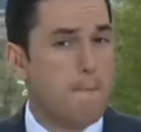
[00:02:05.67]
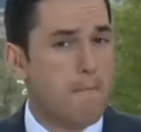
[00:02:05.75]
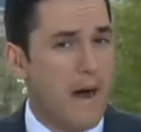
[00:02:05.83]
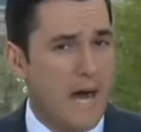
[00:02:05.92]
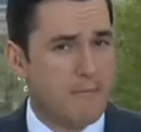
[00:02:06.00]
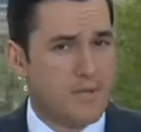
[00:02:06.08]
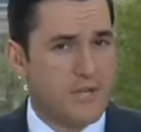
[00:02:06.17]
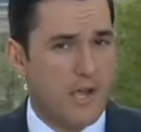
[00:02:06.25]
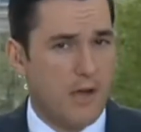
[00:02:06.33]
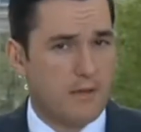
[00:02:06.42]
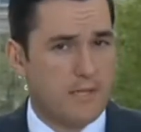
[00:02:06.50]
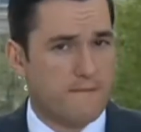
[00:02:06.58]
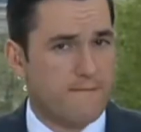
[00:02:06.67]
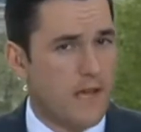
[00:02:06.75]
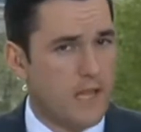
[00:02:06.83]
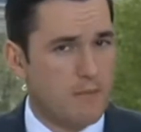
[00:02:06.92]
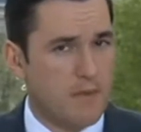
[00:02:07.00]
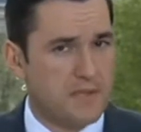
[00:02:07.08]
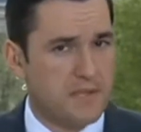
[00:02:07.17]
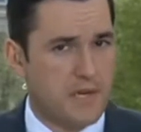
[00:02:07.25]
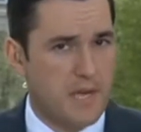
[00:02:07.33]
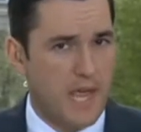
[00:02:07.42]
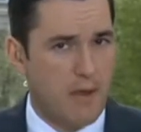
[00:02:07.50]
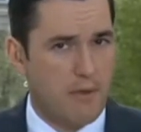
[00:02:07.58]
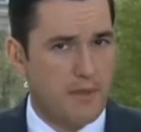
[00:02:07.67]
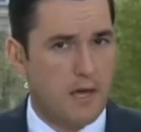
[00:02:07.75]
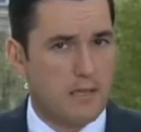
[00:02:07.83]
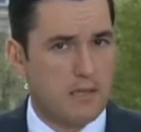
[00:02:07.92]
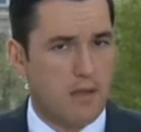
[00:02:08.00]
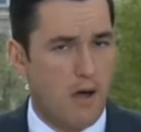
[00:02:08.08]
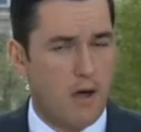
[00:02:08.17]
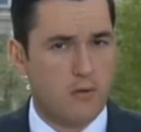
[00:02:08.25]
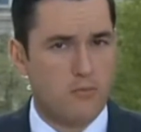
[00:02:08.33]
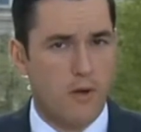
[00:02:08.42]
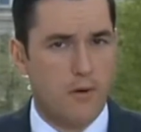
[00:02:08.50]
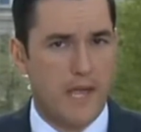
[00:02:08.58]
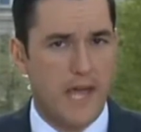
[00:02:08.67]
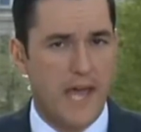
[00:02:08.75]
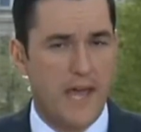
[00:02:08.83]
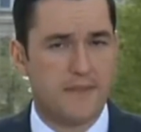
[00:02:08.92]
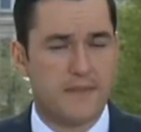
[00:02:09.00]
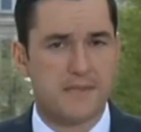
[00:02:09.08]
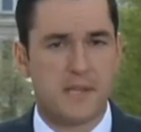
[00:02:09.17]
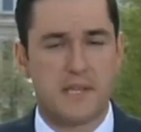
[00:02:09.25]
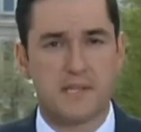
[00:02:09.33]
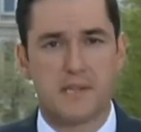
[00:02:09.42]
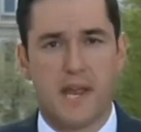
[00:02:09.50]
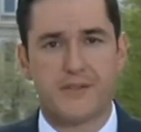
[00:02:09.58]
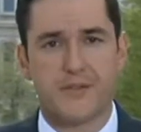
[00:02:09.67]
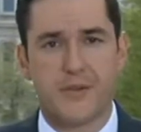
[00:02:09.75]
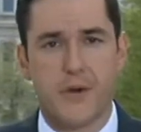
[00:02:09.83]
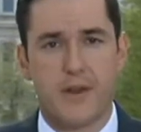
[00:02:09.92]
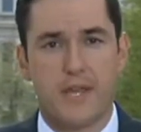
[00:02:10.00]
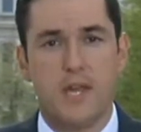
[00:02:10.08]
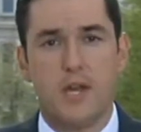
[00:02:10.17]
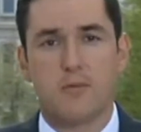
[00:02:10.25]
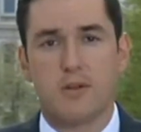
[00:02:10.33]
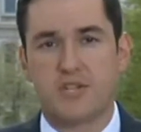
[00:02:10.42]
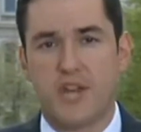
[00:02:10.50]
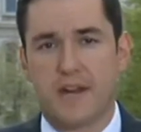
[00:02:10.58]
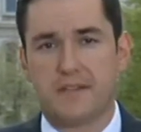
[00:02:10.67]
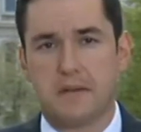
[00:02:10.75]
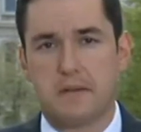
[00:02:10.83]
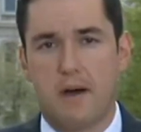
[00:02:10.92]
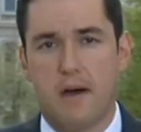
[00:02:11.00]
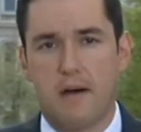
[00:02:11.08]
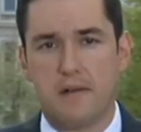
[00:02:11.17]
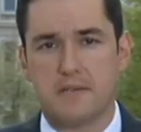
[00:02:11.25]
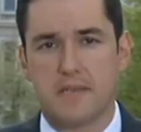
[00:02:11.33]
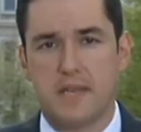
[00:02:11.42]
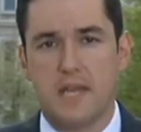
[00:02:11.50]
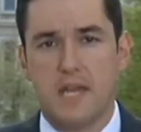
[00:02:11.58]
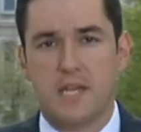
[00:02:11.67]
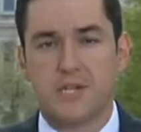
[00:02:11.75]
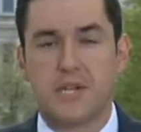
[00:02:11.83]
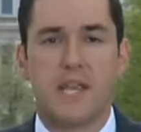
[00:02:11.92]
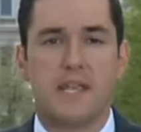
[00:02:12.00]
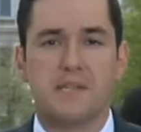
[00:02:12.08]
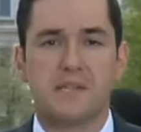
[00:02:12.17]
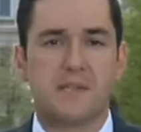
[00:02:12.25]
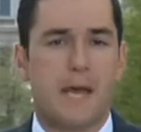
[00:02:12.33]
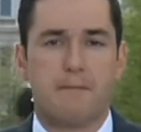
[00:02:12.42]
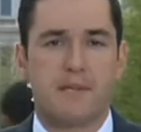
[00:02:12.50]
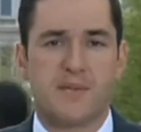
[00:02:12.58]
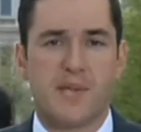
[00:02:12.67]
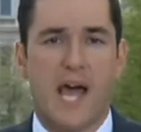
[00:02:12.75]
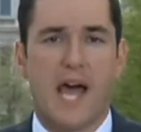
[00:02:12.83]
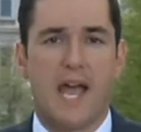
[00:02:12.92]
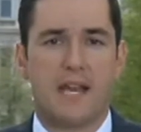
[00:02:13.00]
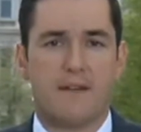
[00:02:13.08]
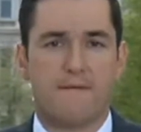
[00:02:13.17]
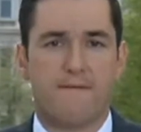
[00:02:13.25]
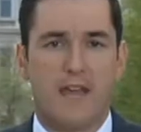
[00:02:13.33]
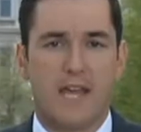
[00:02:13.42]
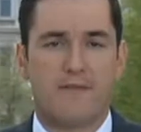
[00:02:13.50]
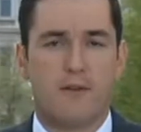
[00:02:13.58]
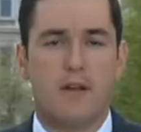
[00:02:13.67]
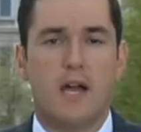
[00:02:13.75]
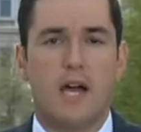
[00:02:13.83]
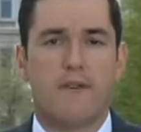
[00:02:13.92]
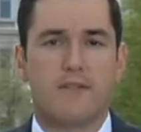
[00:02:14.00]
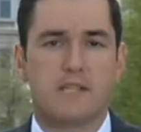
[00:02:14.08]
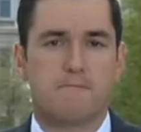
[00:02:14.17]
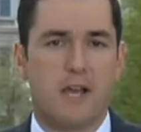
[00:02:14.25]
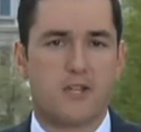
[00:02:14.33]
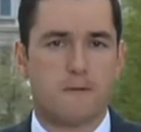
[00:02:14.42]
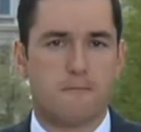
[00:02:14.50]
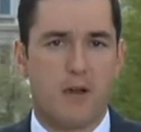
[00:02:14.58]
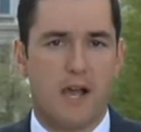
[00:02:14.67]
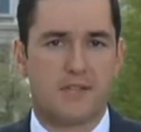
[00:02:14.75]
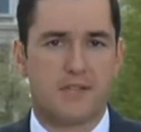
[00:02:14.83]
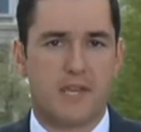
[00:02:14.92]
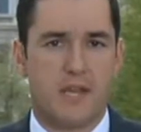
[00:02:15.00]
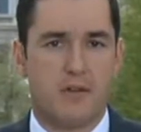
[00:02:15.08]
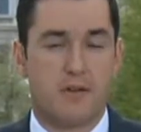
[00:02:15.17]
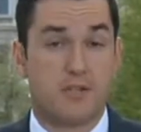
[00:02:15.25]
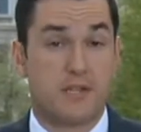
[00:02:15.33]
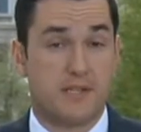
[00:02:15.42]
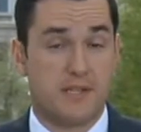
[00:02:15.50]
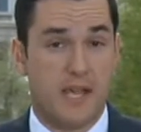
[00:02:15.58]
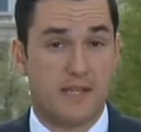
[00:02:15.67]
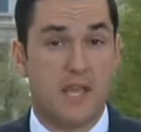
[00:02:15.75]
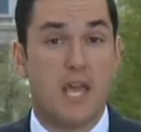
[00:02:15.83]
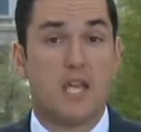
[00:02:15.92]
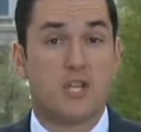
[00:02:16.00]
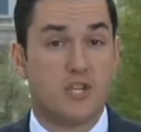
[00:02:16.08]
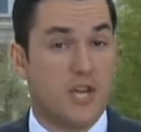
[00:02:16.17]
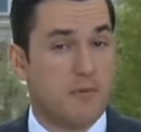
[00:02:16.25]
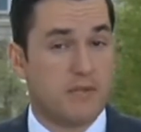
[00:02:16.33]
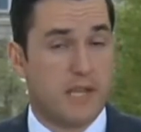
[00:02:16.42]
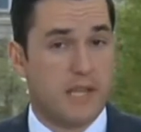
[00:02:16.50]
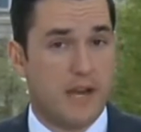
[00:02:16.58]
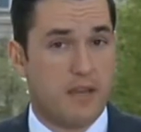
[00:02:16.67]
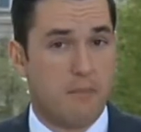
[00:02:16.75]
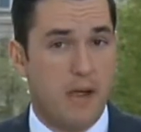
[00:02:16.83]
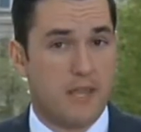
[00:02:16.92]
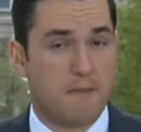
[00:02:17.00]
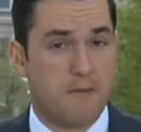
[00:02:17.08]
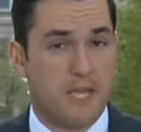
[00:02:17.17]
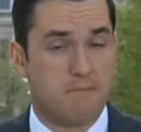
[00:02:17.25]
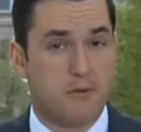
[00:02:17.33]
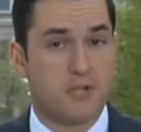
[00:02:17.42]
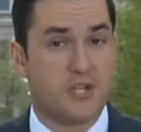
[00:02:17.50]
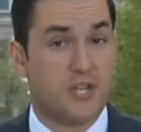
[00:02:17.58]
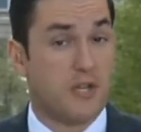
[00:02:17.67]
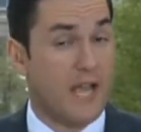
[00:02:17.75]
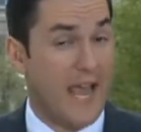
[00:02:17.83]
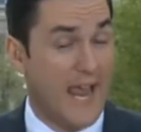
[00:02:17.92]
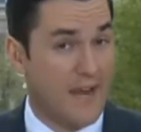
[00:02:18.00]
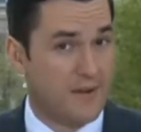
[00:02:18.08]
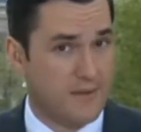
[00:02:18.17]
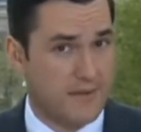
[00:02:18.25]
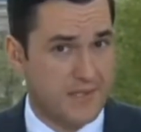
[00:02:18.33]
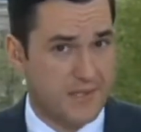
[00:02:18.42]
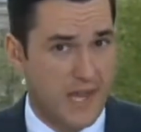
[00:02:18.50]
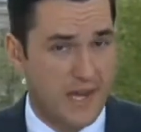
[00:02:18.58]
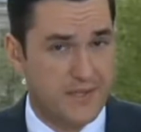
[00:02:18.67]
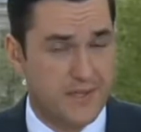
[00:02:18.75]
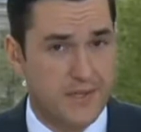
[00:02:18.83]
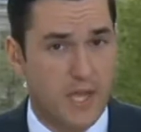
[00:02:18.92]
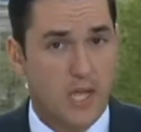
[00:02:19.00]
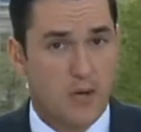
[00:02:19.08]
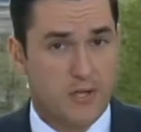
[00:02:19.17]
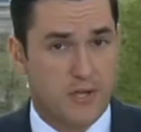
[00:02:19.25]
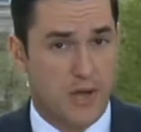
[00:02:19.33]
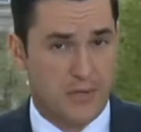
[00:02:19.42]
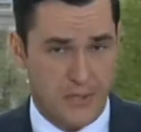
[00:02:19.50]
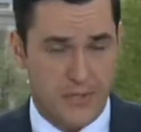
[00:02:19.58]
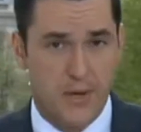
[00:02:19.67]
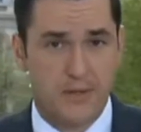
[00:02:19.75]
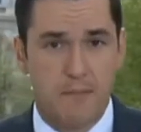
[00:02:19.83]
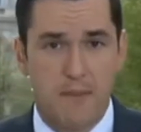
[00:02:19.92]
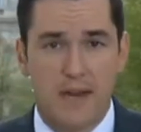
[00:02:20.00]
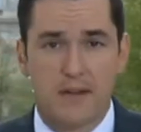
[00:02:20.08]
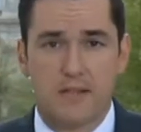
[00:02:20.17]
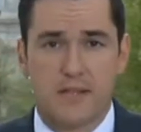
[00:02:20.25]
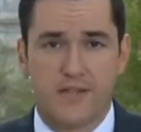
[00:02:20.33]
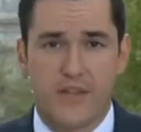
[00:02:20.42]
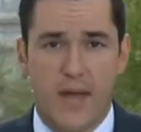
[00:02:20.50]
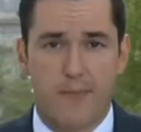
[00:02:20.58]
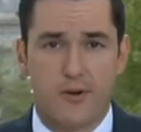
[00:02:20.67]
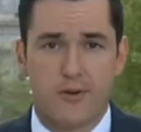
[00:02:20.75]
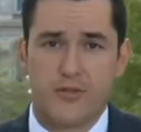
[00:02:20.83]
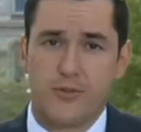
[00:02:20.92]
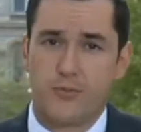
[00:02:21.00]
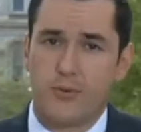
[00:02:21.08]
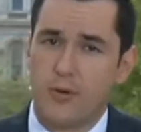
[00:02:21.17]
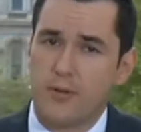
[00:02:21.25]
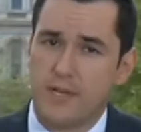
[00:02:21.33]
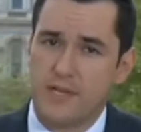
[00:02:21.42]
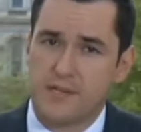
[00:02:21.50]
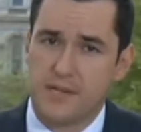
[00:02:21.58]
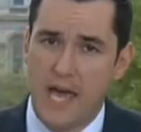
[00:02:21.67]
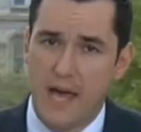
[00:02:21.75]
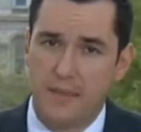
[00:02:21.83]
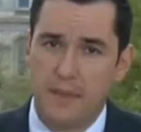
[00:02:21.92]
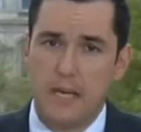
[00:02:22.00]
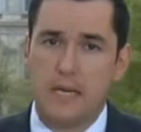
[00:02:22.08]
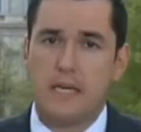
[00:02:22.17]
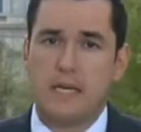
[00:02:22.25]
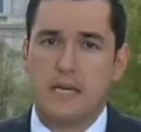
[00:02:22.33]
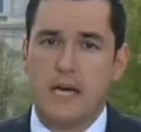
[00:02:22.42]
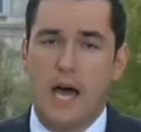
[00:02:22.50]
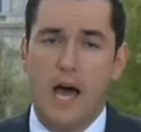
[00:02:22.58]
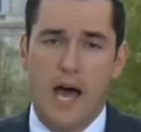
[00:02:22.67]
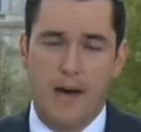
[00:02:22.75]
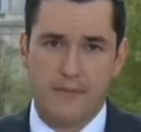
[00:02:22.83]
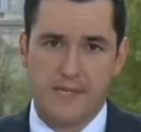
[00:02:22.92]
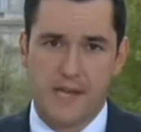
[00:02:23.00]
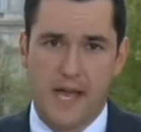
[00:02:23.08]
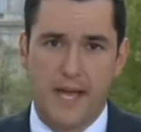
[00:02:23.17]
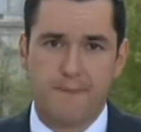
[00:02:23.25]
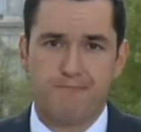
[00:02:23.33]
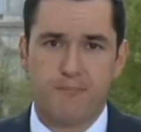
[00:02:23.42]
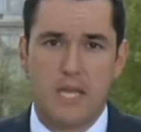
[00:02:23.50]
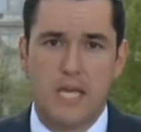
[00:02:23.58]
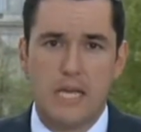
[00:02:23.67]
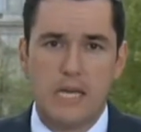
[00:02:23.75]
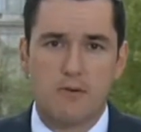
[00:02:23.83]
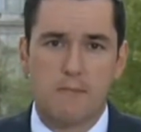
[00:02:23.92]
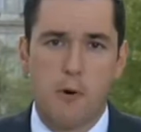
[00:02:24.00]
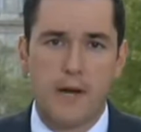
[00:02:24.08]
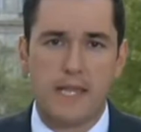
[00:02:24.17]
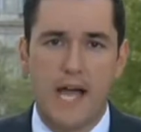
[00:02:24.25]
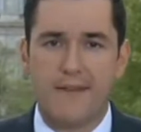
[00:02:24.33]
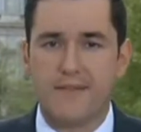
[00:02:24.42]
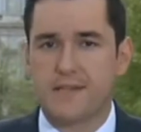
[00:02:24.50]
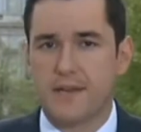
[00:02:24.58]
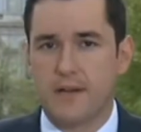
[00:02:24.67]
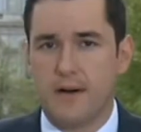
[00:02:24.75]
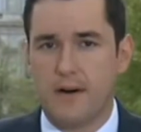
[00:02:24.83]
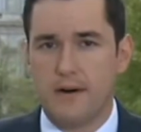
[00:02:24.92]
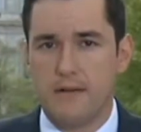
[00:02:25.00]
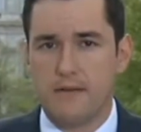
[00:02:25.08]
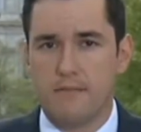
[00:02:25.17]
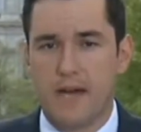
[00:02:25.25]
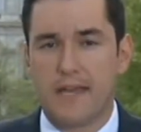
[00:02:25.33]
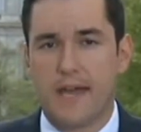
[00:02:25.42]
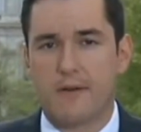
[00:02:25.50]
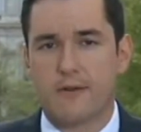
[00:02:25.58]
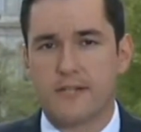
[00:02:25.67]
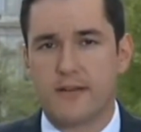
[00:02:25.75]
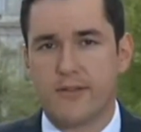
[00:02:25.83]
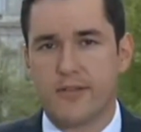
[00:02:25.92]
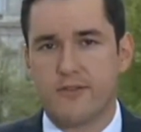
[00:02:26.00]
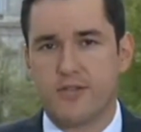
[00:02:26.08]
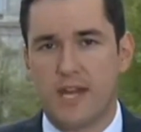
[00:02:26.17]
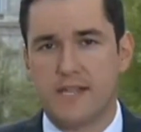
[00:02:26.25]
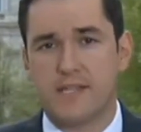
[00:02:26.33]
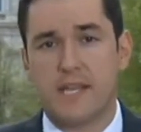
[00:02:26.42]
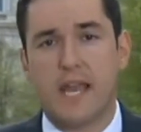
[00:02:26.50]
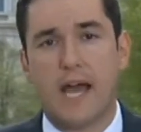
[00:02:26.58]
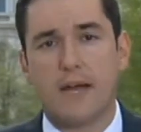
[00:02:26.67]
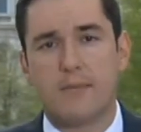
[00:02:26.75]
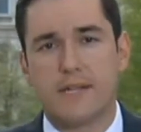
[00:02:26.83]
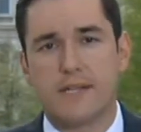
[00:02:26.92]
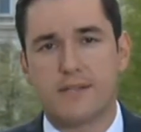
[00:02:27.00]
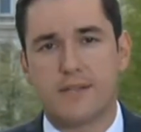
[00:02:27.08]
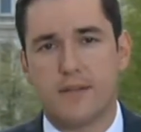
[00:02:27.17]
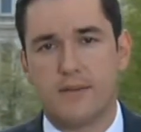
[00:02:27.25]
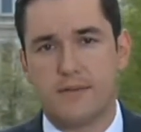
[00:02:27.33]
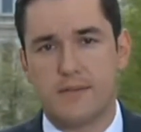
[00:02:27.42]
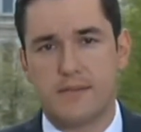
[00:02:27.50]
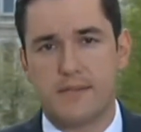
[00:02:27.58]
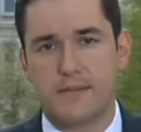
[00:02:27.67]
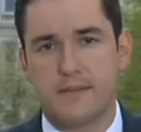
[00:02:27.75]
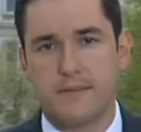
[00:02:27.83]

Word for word: Bombshell developments today with a long road ahead. The city state's attorney rejected calls that she step aside in favor of a special prosecutor. She says she was elected by the people. She'll handle these cases. We should also note the medical examiner has ruled this death a homicide. Reporting live at City Hall, Mike Hellgren, W J Z Eyewitness News.